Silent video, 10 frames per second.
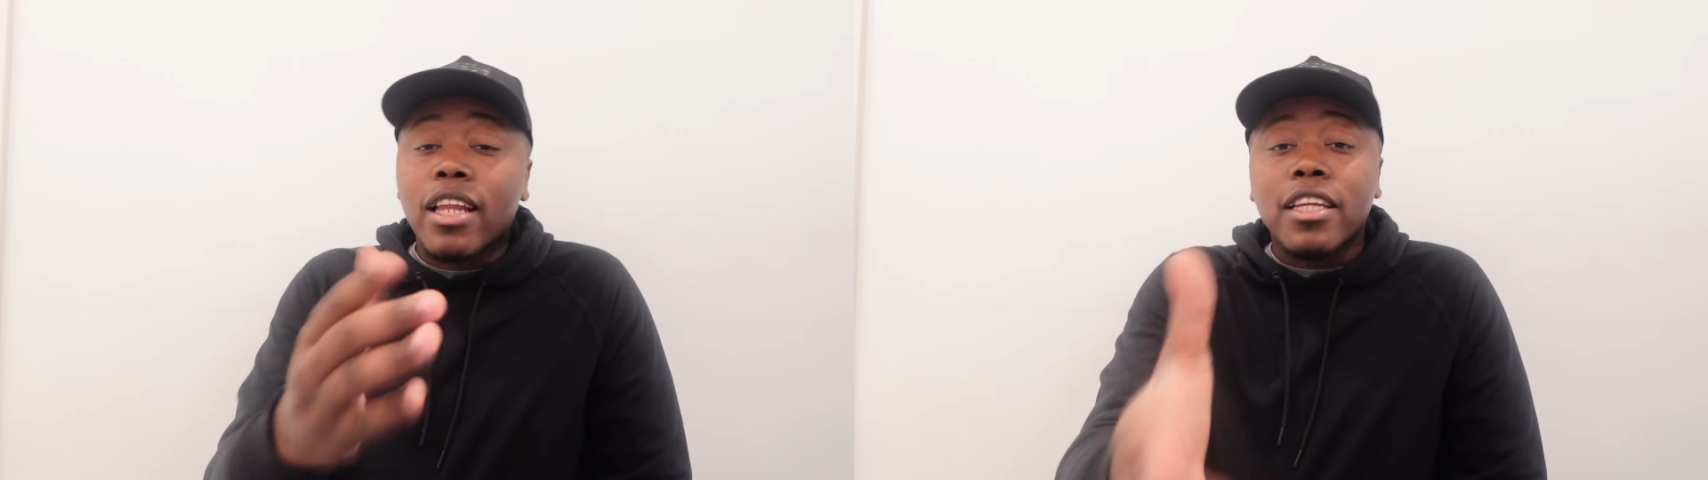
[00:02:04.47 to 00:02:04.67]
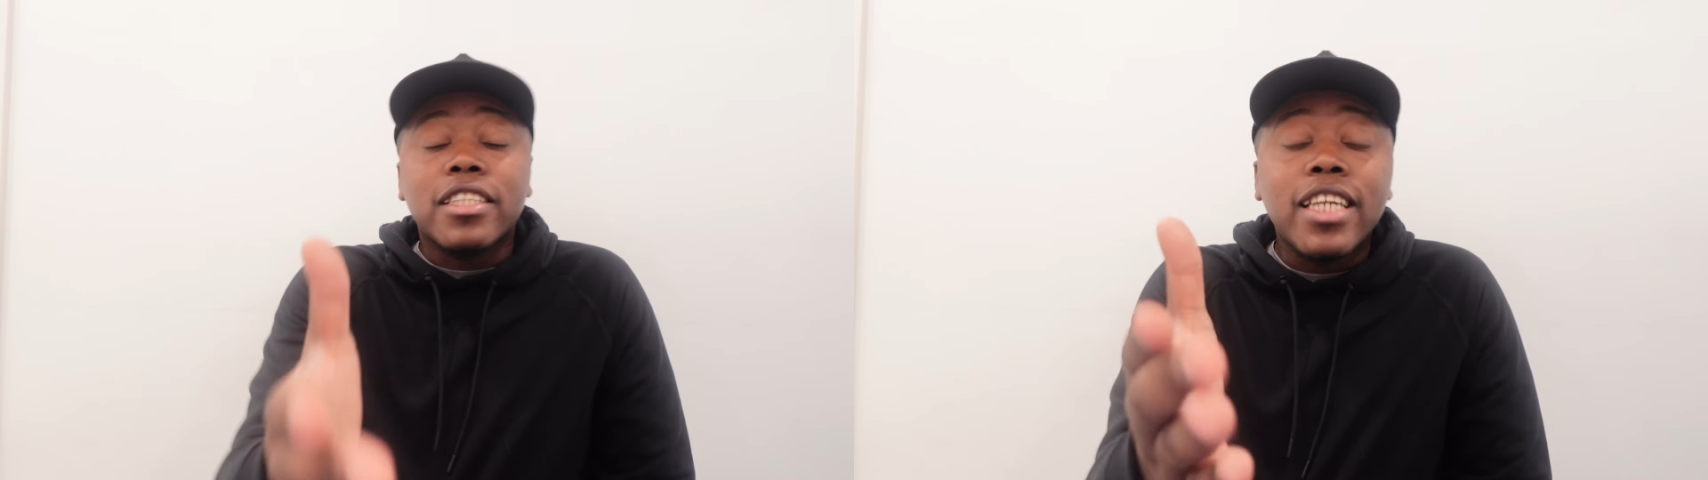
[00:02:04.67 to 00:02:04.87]

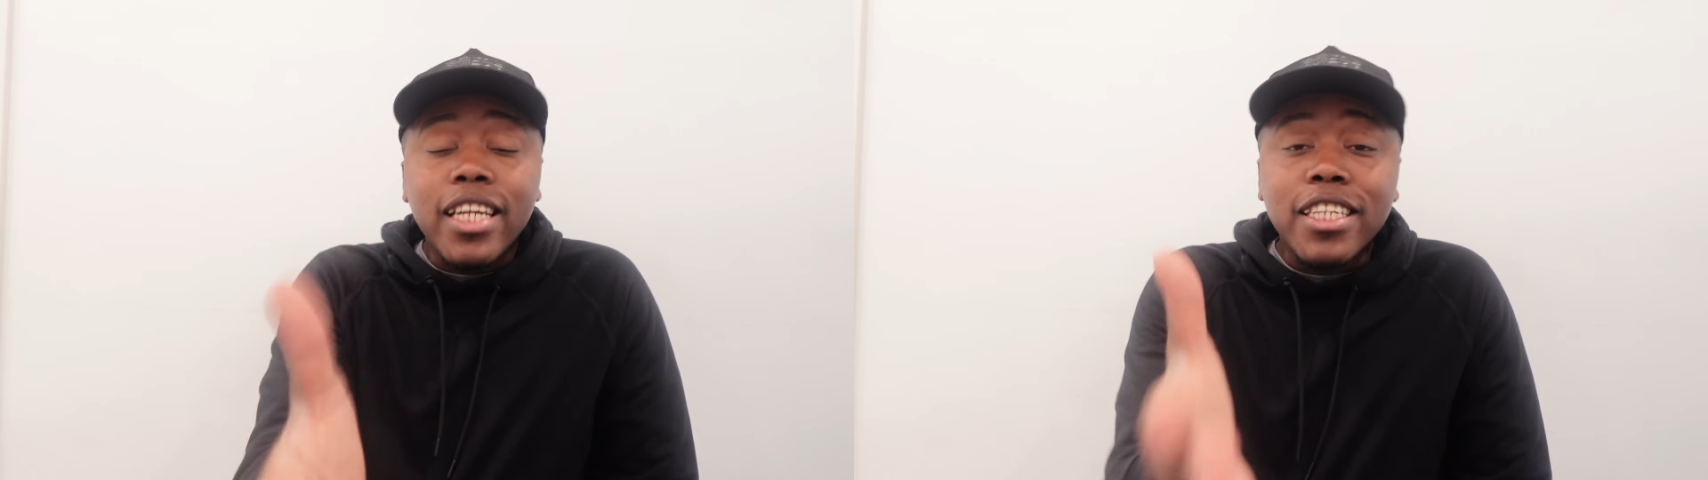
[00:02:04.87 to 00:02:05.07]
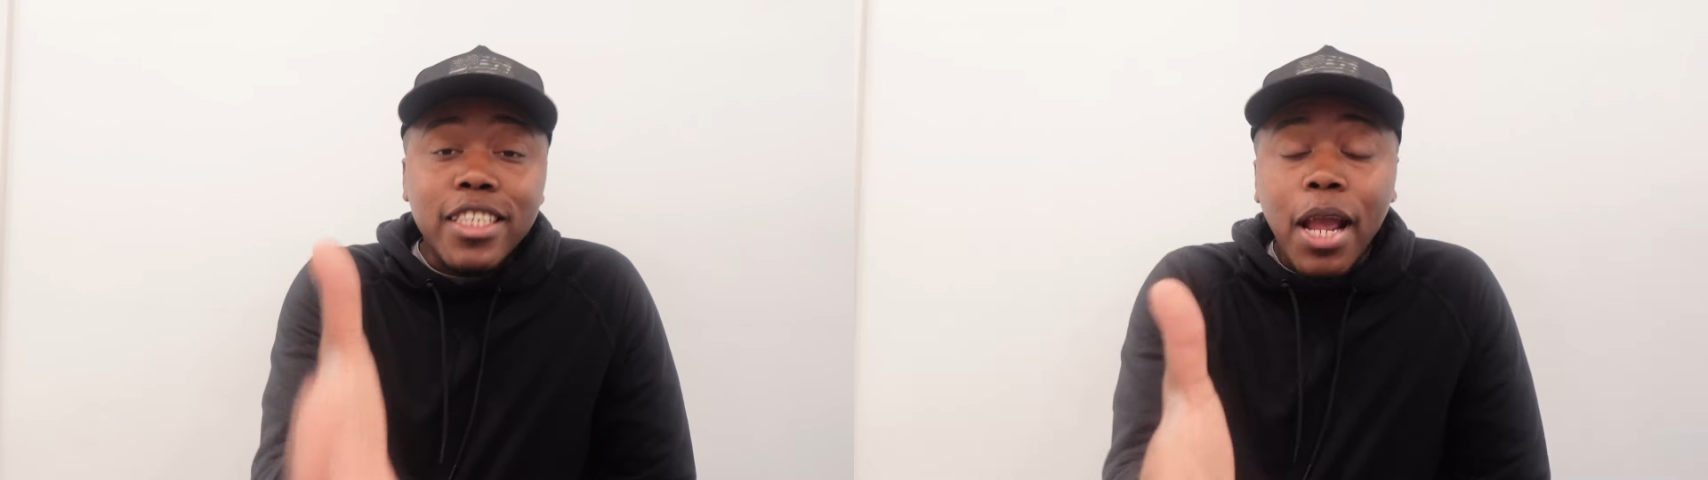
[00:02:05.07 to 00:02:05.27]

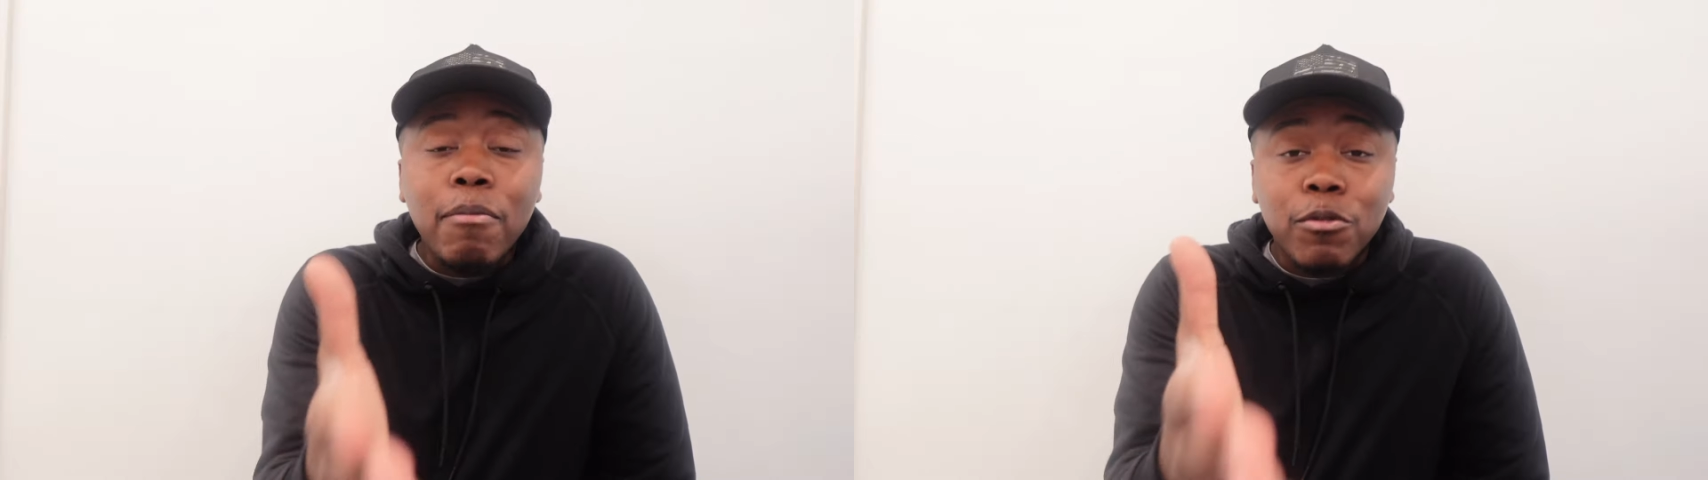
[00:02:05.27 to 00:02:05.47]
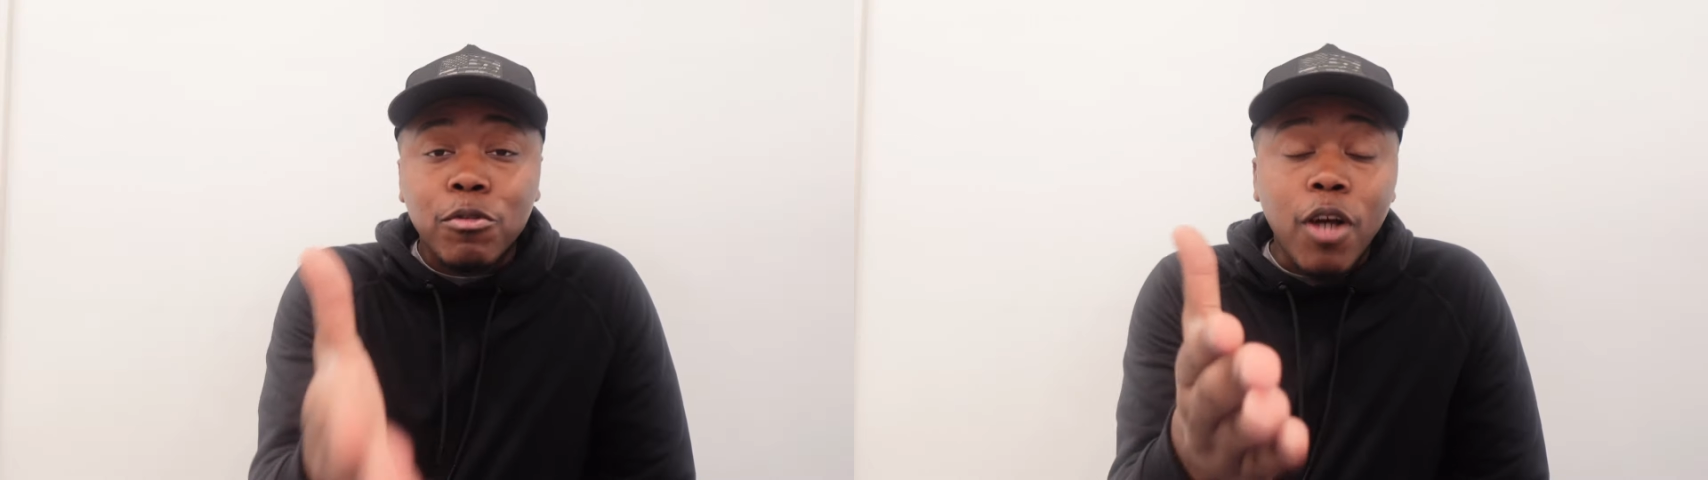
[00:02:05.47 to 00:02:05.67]
Letitia
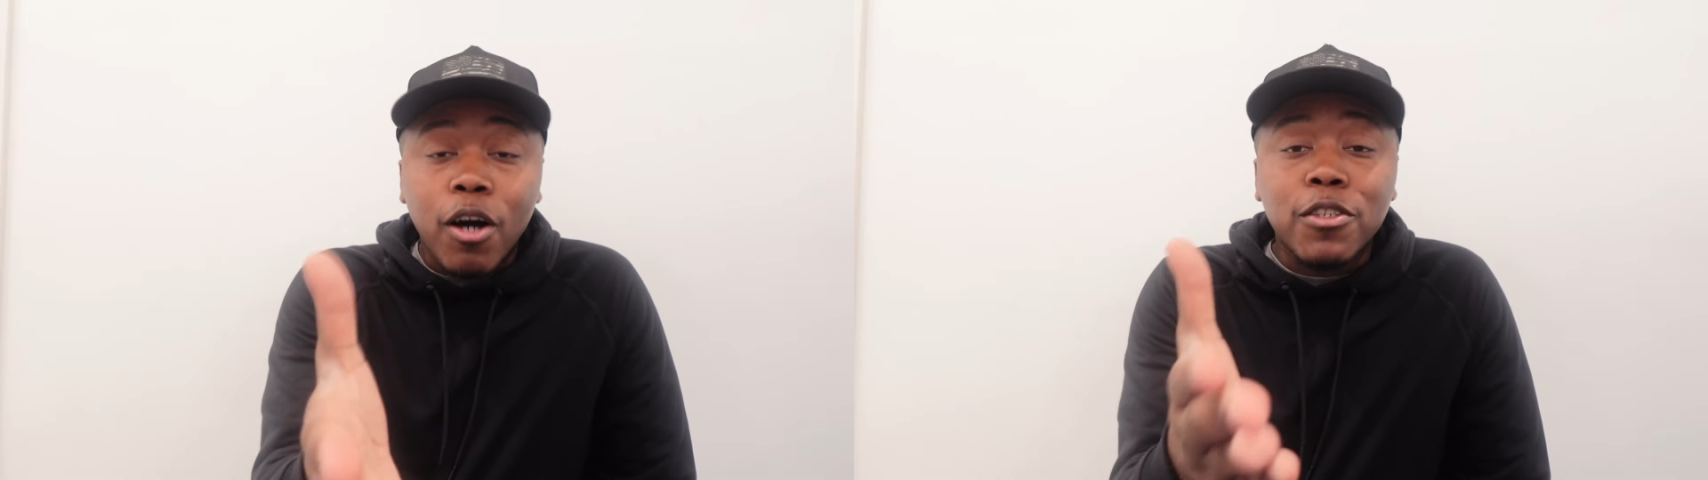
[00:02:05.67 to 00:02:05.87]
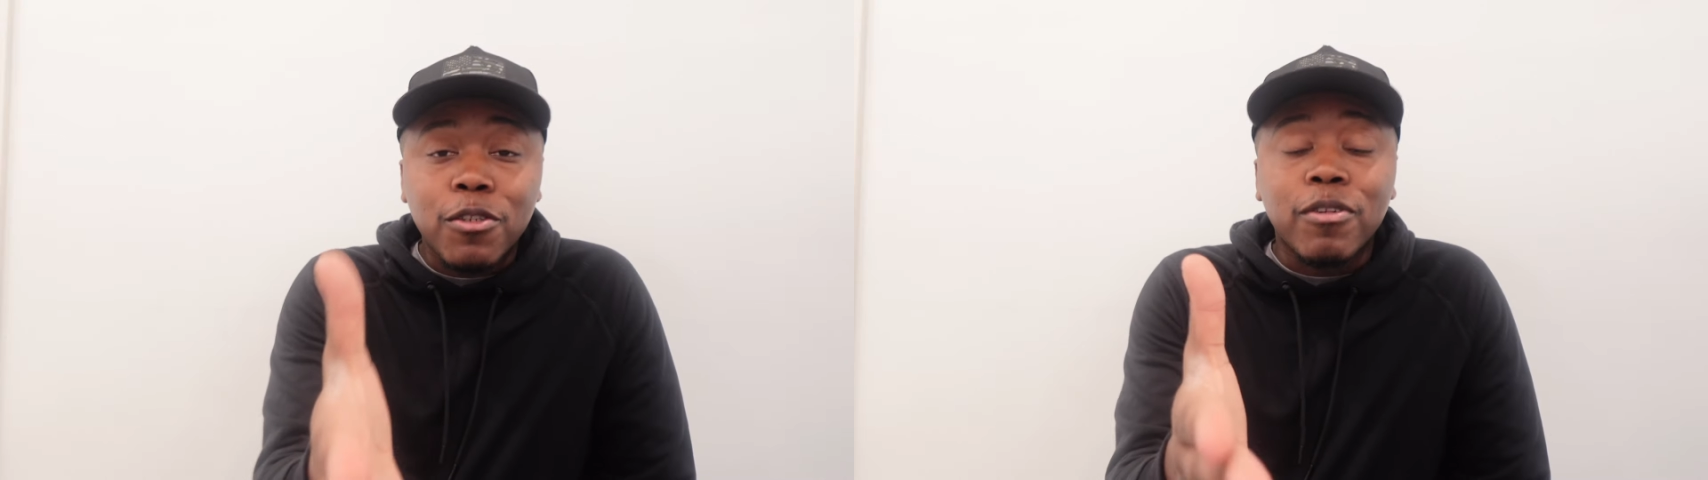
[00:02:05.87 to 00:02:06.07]
James was
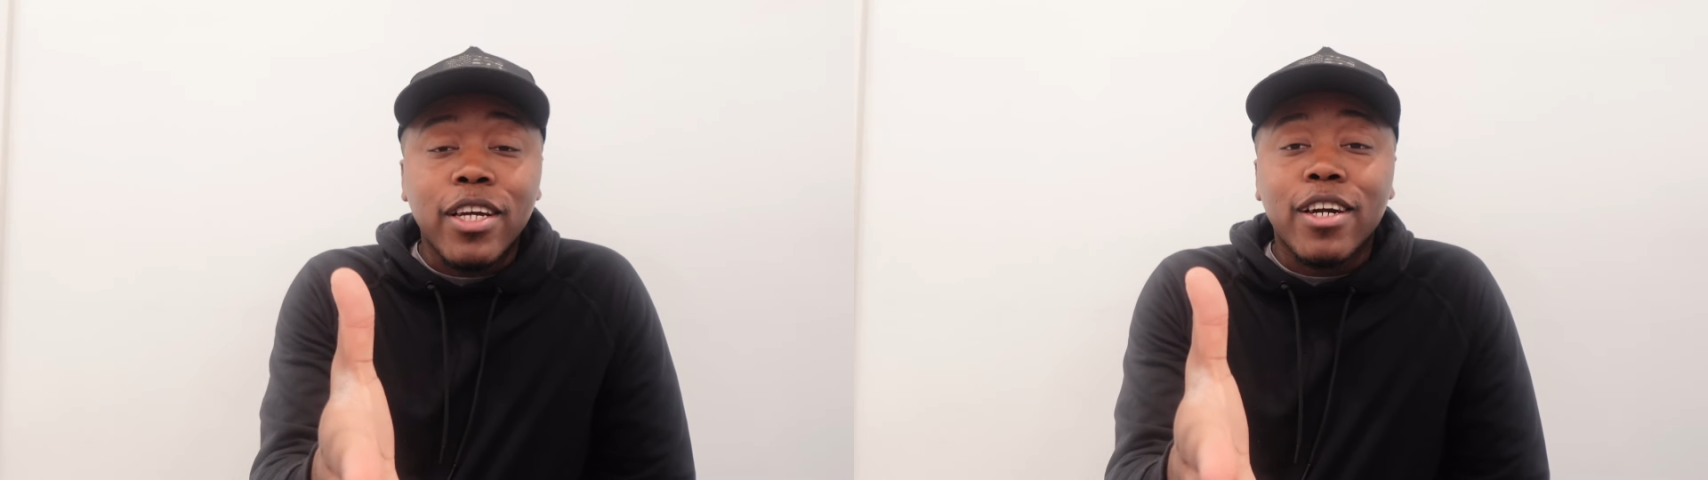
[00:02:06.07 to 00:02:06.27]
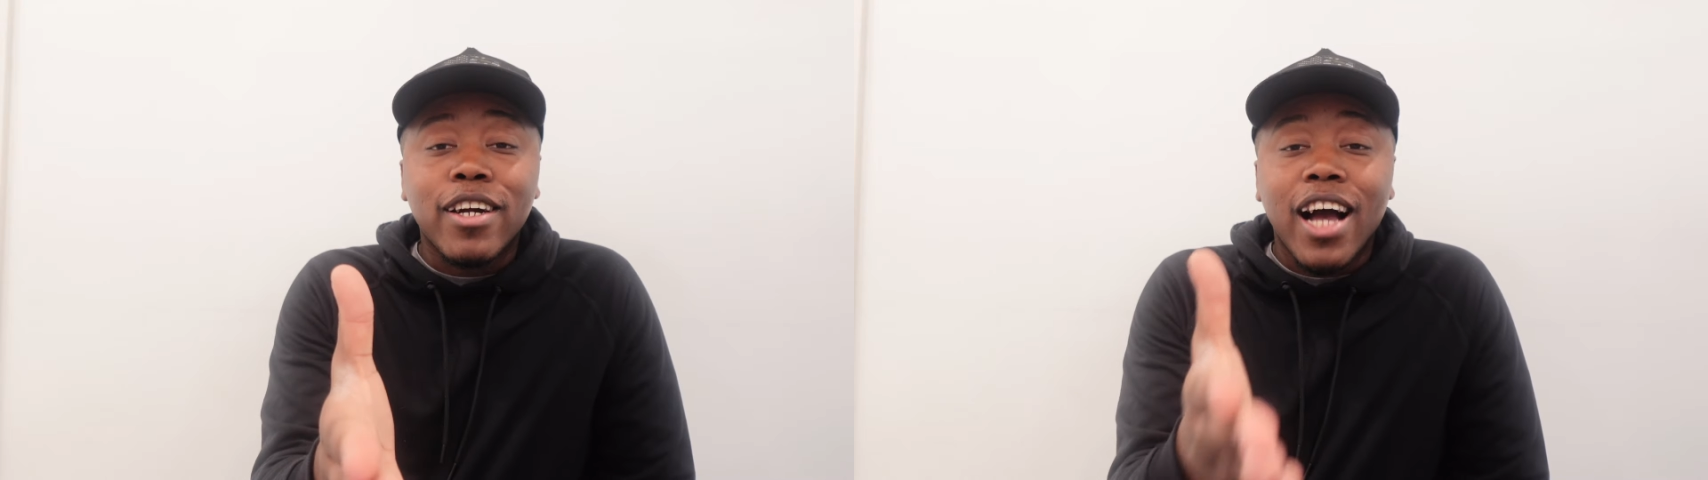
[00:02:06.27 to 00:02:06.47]
also
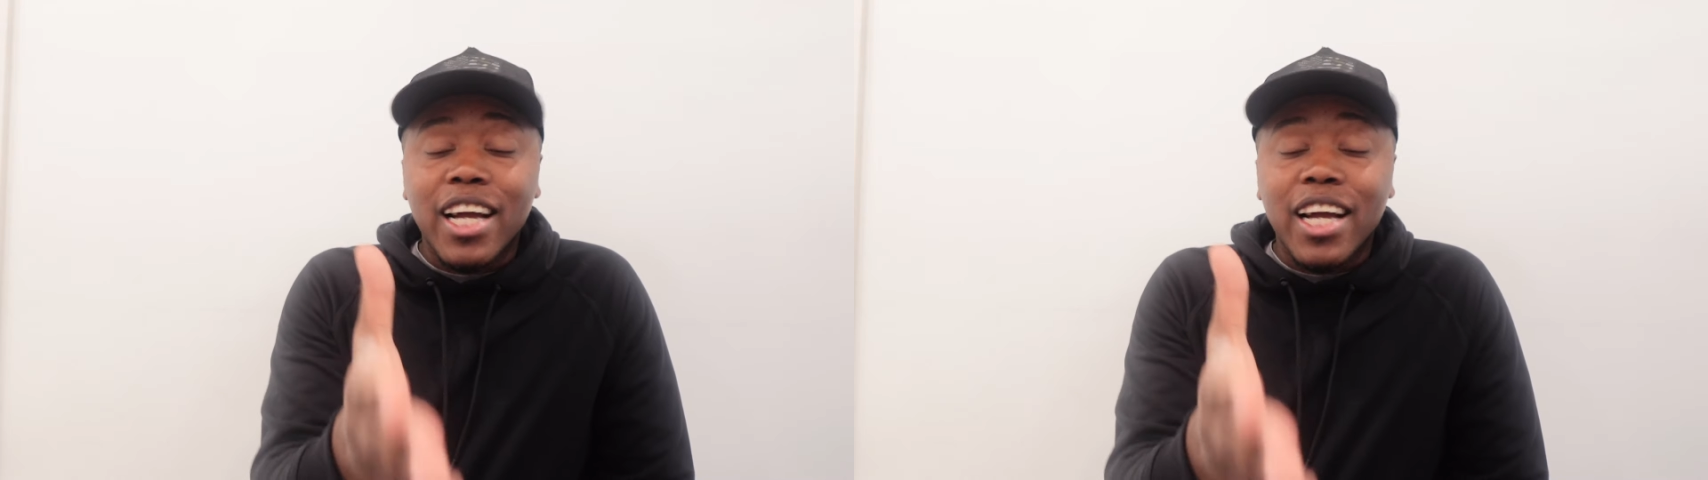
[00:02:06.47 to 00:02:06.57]
there.